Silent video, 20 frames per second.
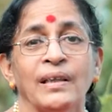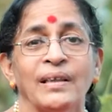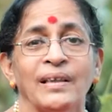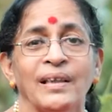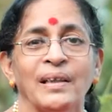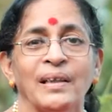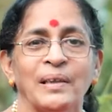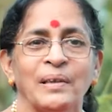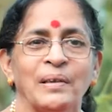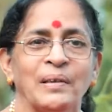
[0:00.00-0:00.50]

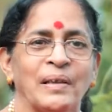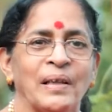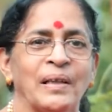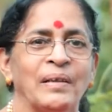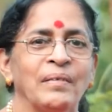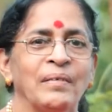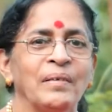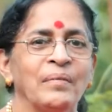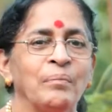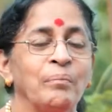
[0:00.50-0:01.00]
attracted
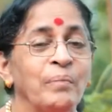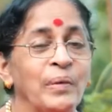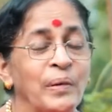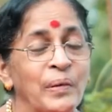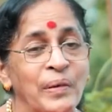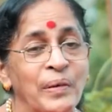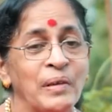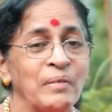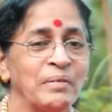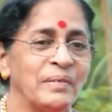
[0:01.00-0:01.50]
to
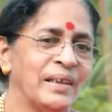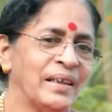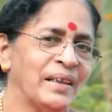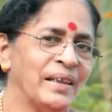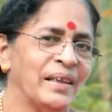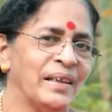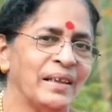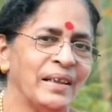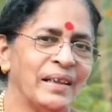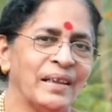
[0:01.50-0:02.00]
beauty of the
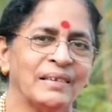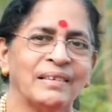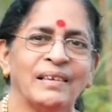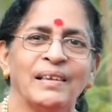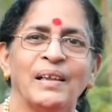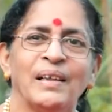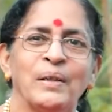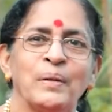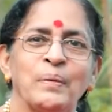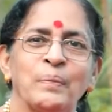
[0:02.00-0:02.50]
eye,
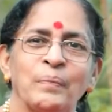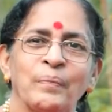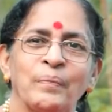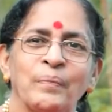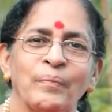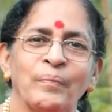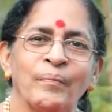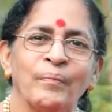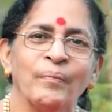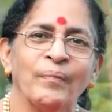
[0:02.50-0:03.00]
actually.
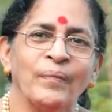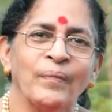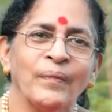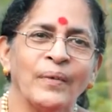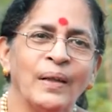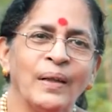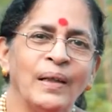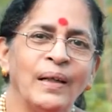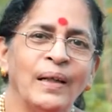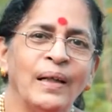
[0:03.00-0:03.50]

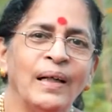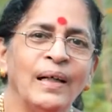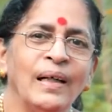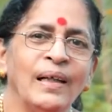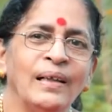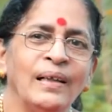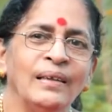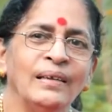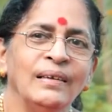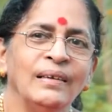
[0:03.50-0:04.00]

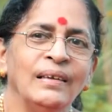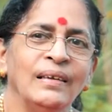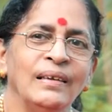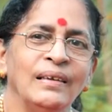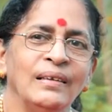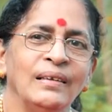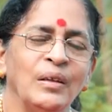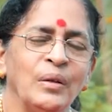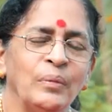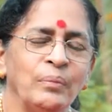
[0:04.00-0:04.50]

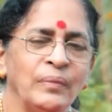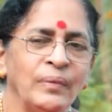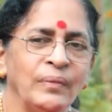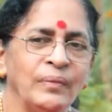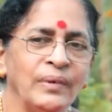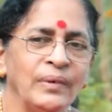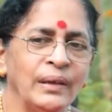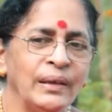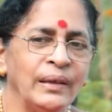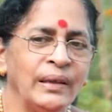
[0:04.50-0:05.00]
And
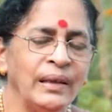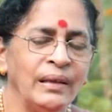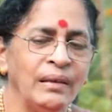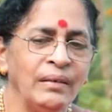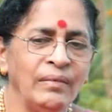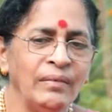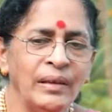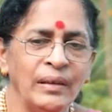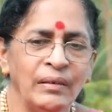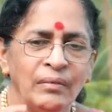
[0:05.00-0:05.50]

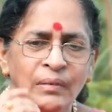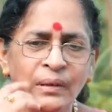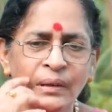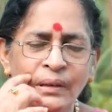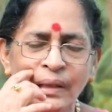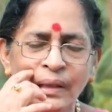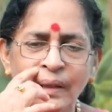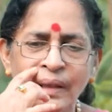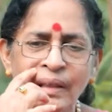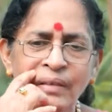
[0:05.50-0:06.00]
then I was
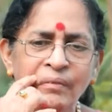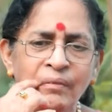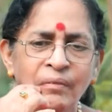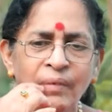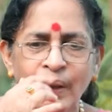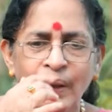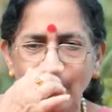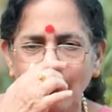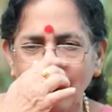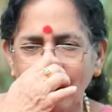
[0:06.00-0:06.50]
thinking,
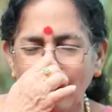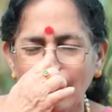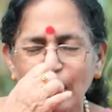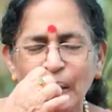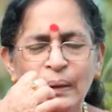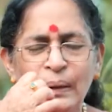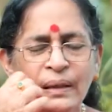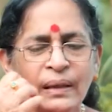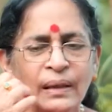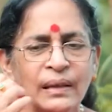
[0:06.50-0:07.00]
why
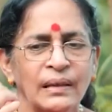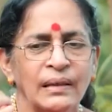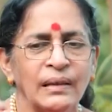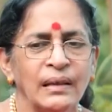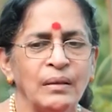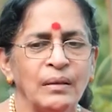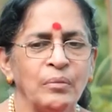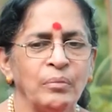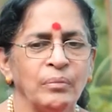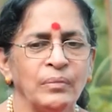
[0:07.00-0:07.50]
this,
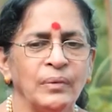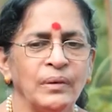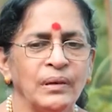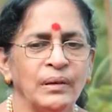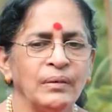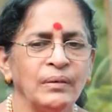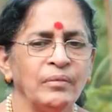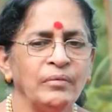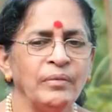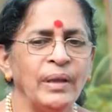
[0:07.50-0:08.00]

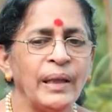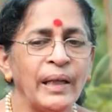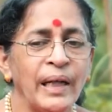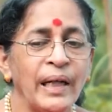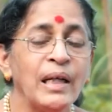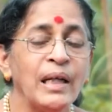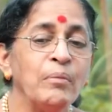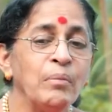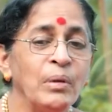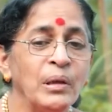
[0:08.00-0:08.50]
we are
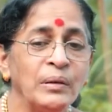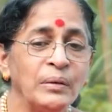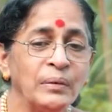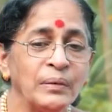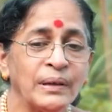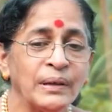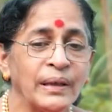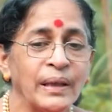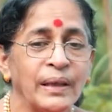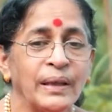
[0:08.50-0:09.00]
able
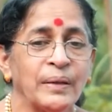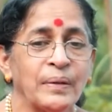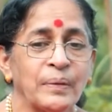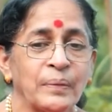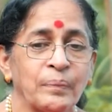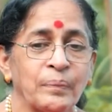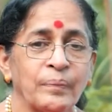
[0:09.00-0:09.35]
to see.